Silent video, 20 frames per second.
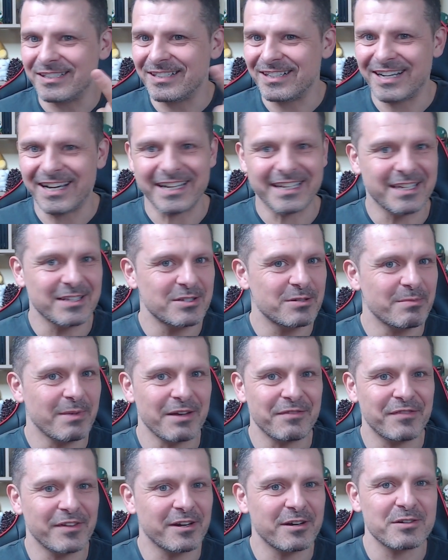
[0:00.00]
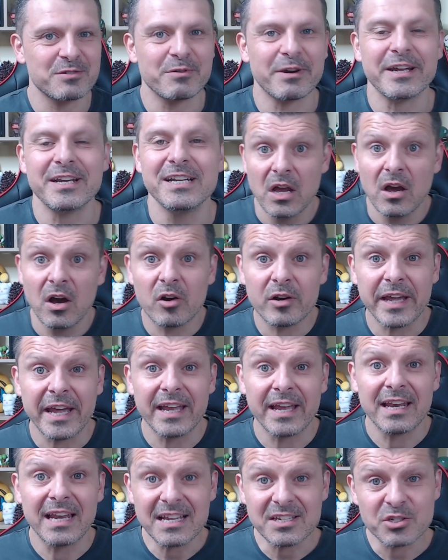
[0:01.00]
I can do my fingers, right? Okay,
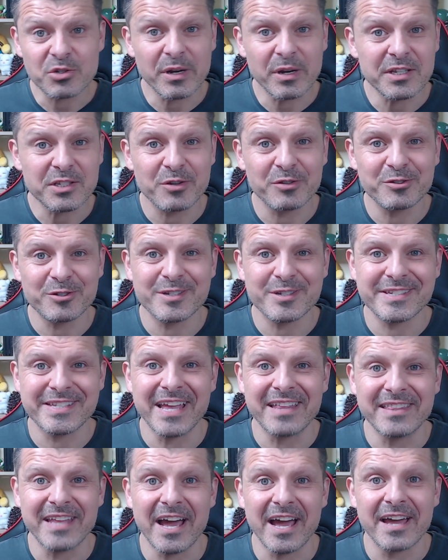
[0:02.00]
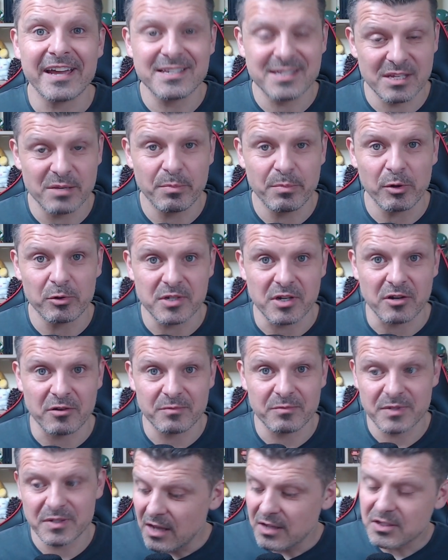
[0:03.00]
let's try to understand that in simple
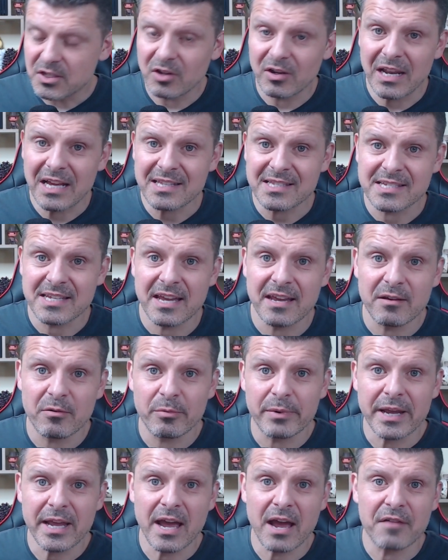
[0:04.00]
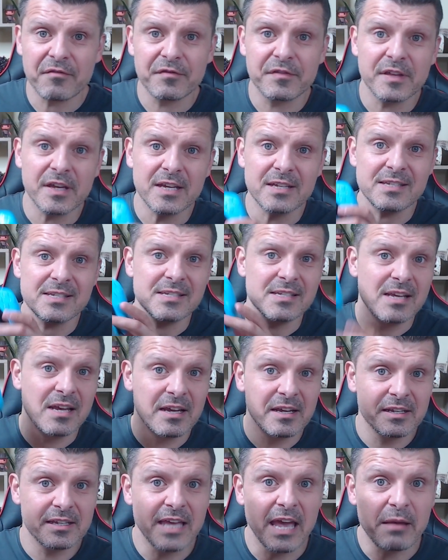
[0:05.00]
terms. So let's say we have this
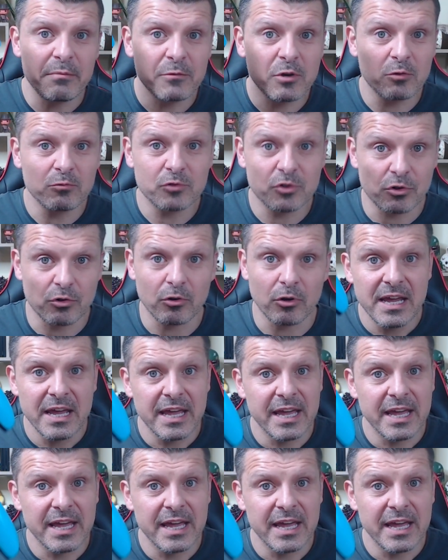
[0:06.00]
game controller.